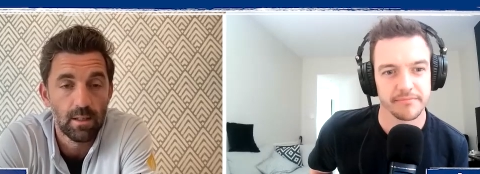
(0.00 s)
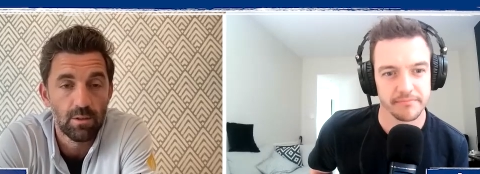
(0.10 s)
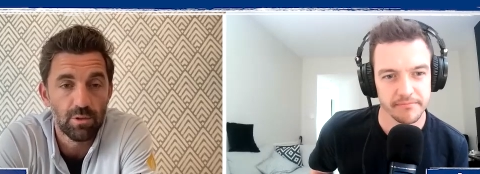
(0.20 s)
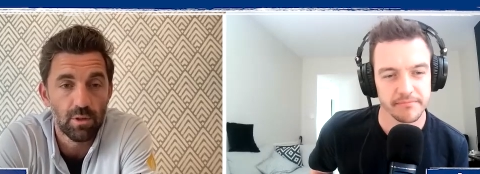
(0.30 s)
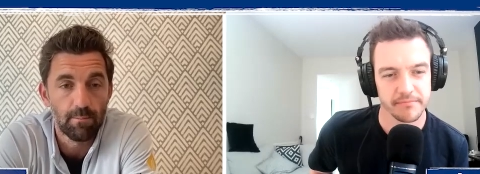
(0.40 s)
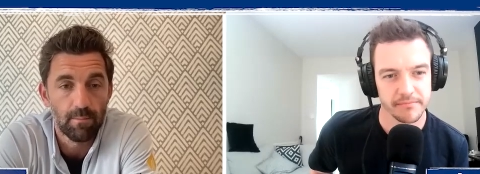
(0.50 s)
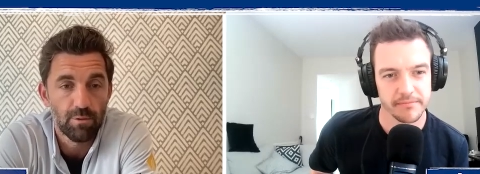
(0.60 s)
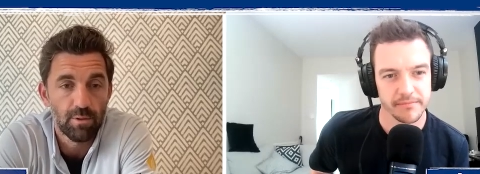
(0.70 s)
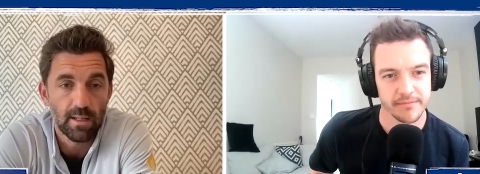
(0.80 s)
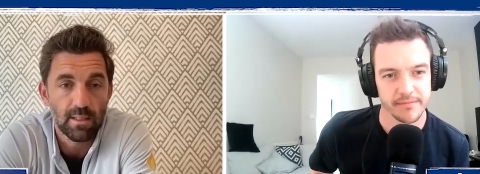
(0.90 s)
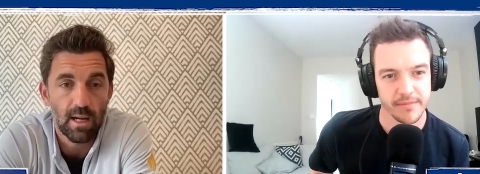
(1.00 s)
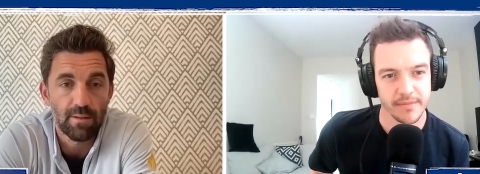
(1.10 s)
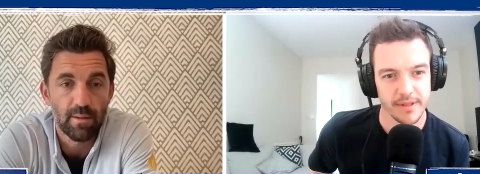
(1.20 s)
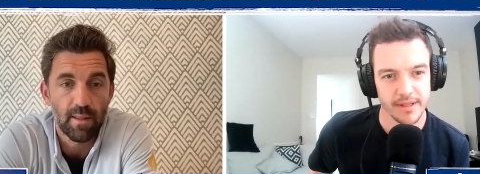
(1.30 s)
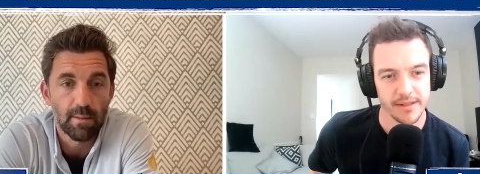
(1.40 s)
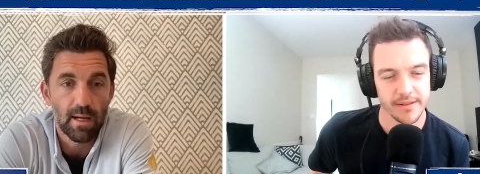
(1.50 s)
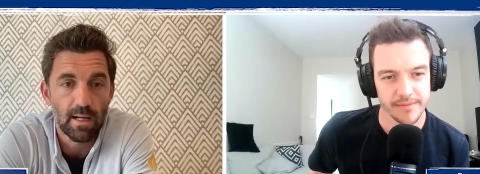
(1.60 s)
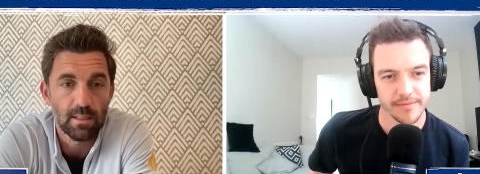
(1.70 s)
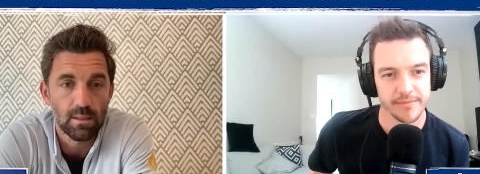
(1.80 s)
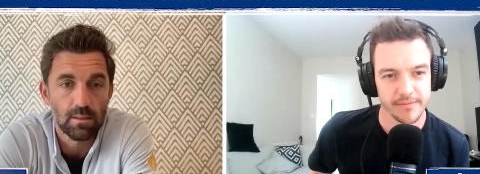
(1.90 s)
Speaker 1: So I'm obviously excited for them
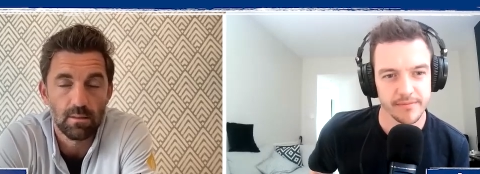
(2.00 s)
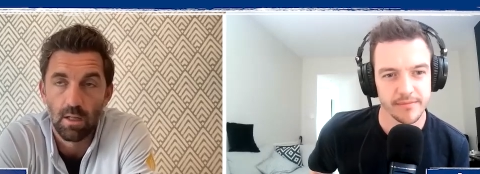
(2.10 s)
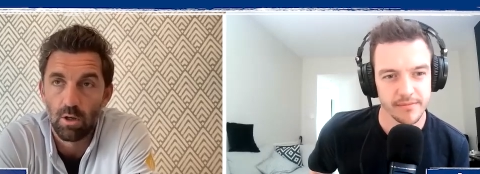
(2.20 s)
guys, and